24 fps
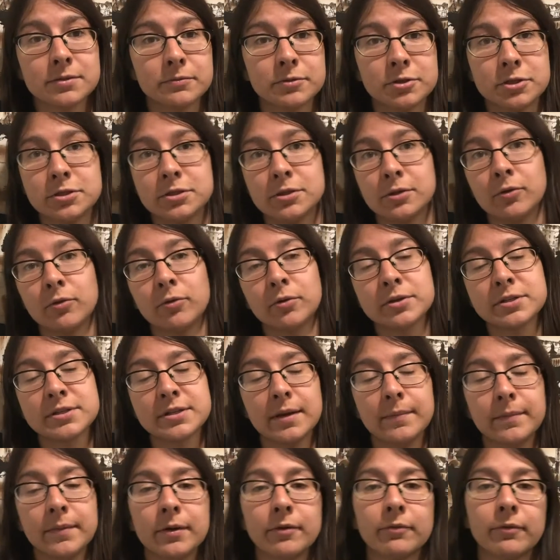which is the course
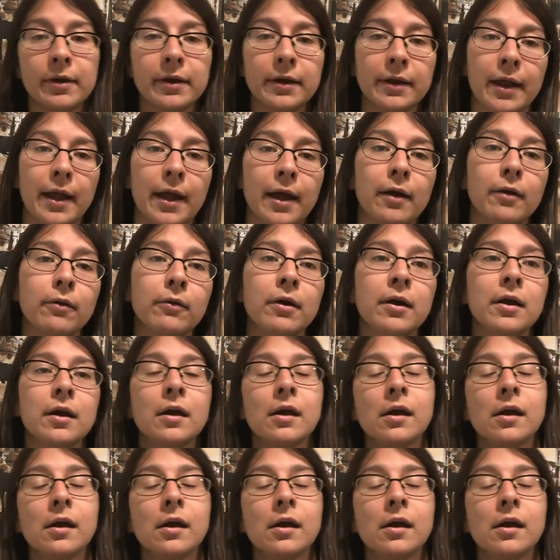I'm in right now.